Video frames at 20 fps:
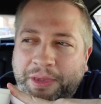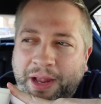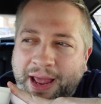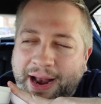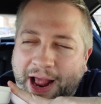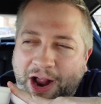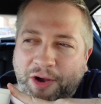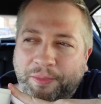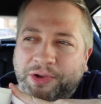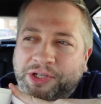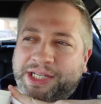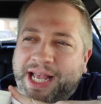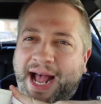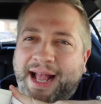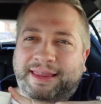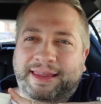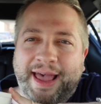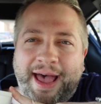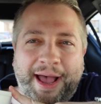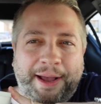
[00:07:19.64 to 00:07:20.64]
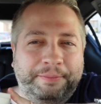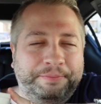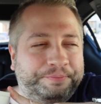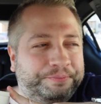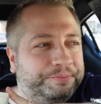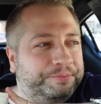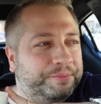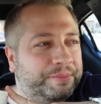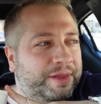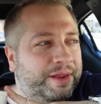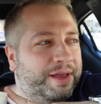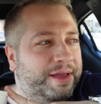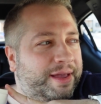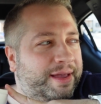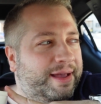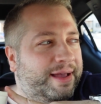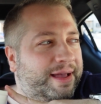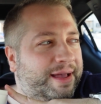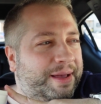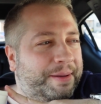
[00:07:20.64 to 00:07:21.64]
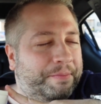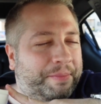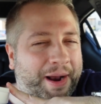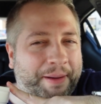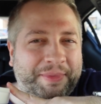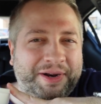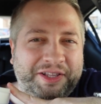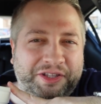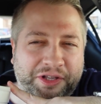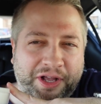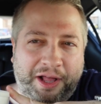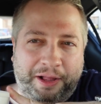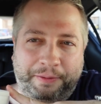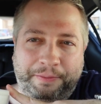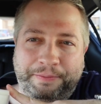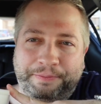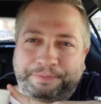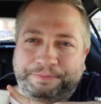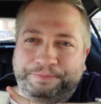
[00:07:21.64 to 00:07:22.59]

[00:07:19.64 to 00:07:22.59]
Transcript: And I almost got that, but I'm an adult.